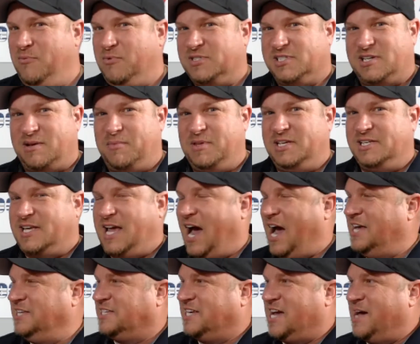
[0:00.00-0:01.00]
what some of these
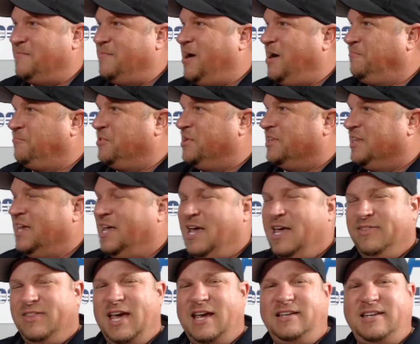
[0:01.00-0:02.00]
guys come up
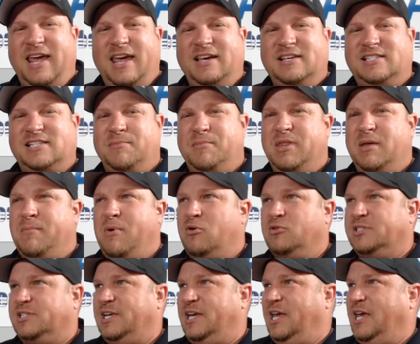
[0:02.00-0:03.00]
with, they take some of the
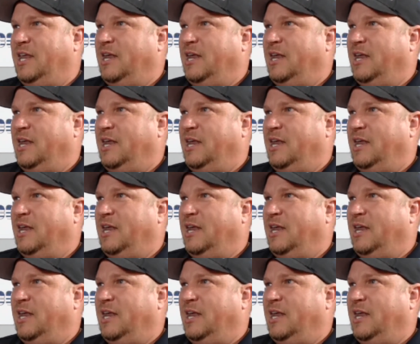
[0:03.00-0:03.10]
most